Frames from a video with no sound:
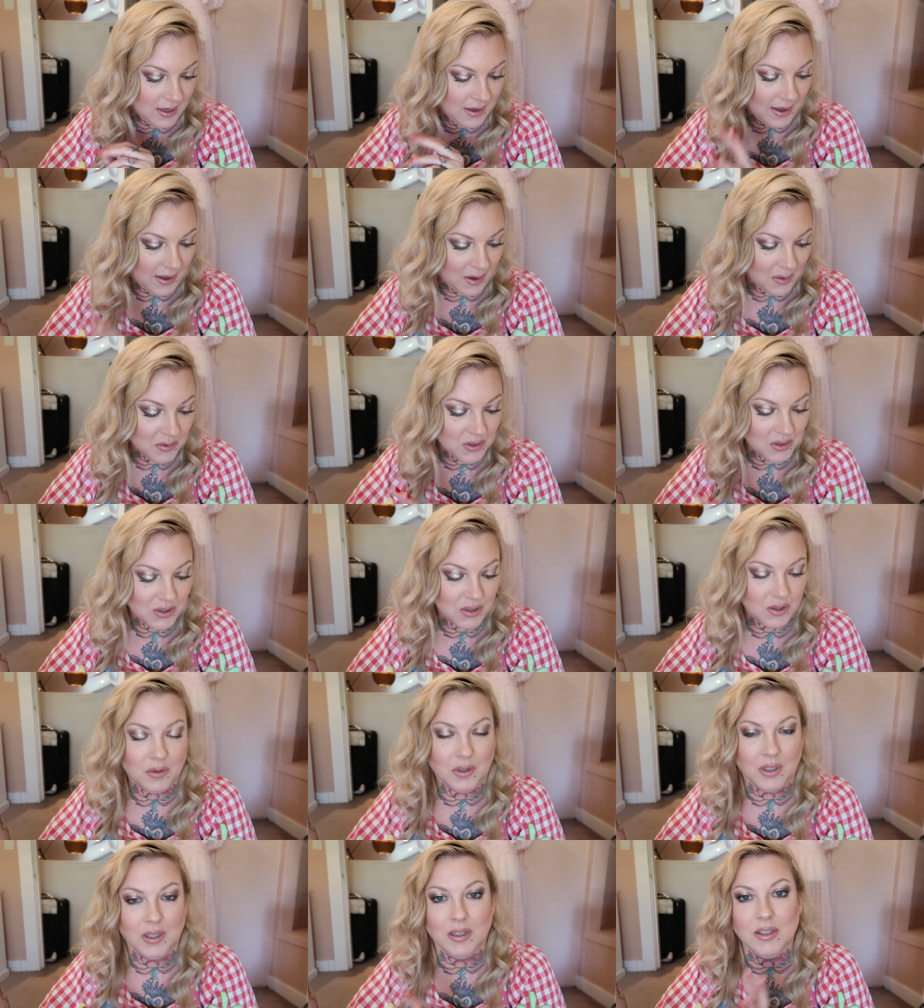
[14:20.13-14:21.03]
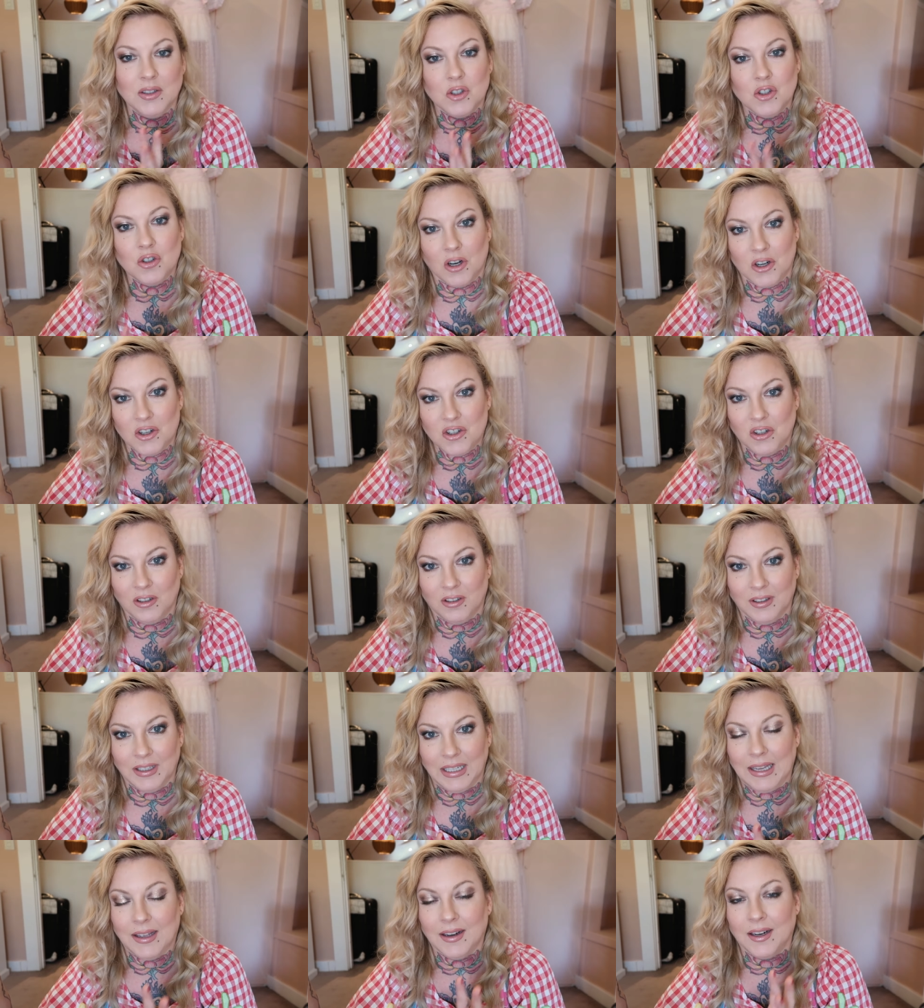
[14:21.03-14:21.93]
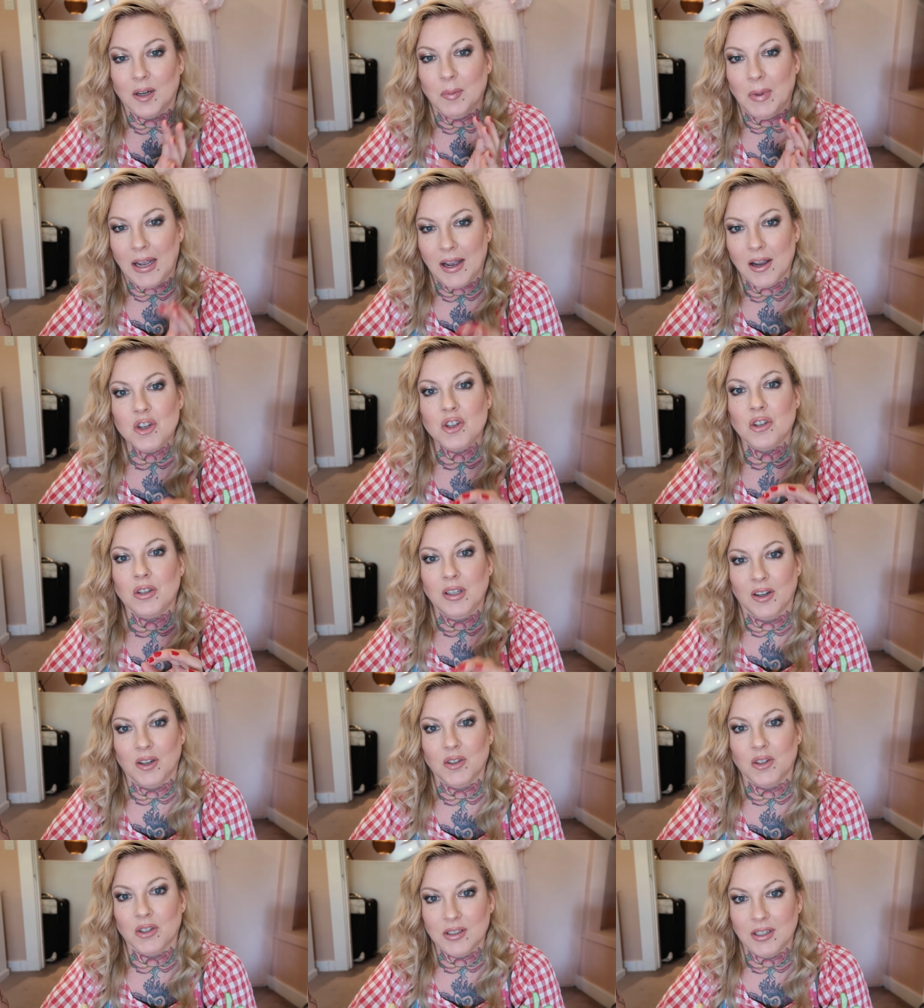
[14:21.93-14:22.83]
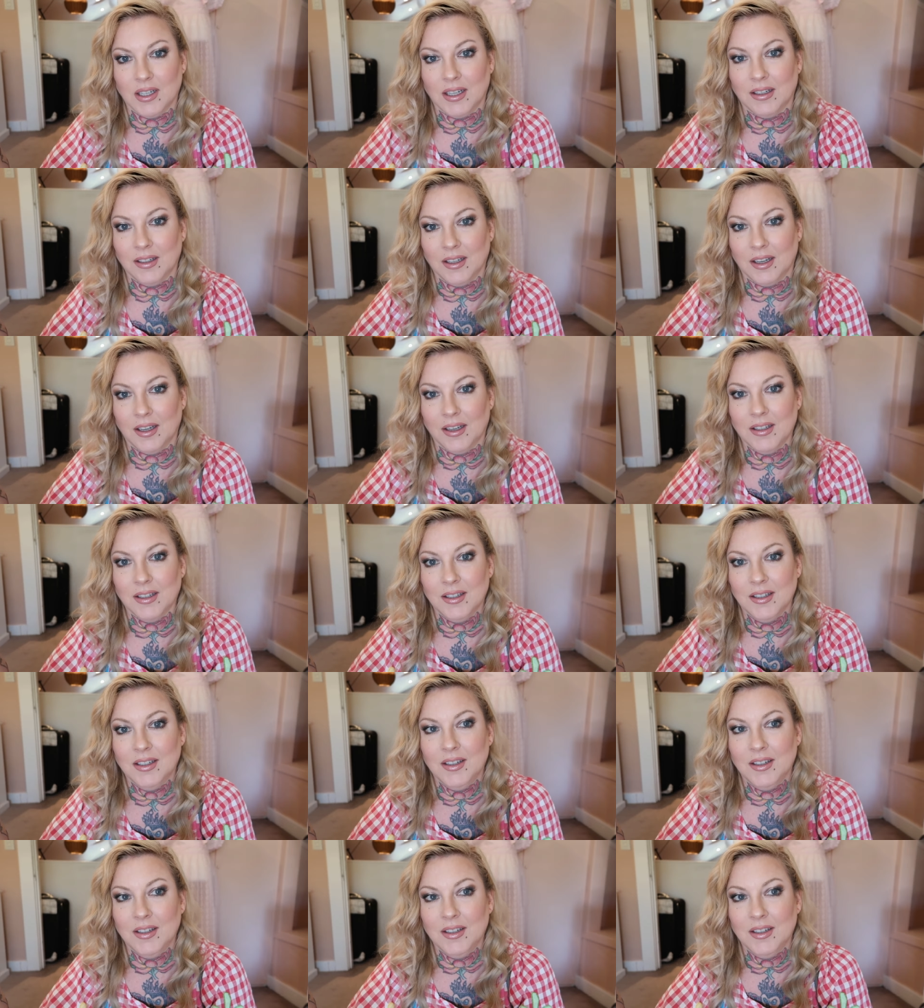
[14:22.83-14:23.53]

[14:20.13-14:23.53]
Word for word: how to do it instructionally and I'm actually understanding